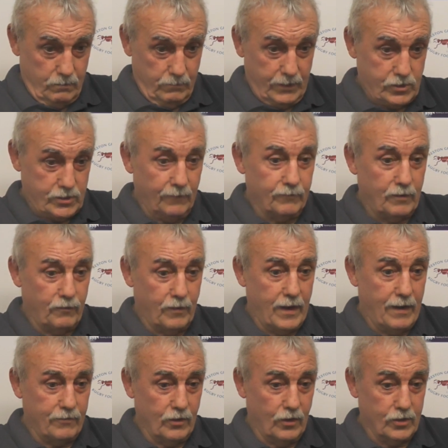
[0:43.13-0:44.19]
went
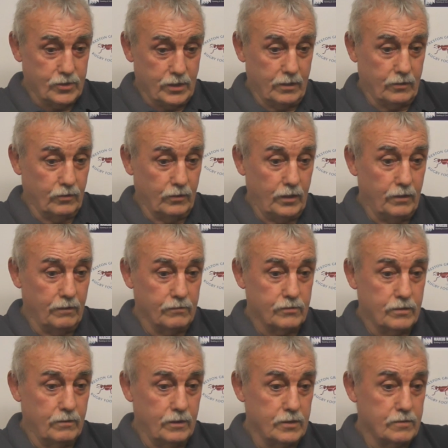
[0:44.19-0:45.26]
75 yards in. I could hear
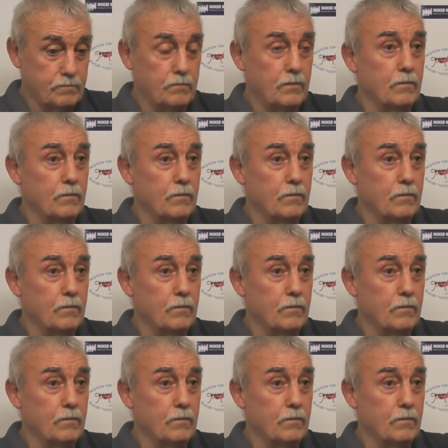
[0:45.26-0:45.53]
this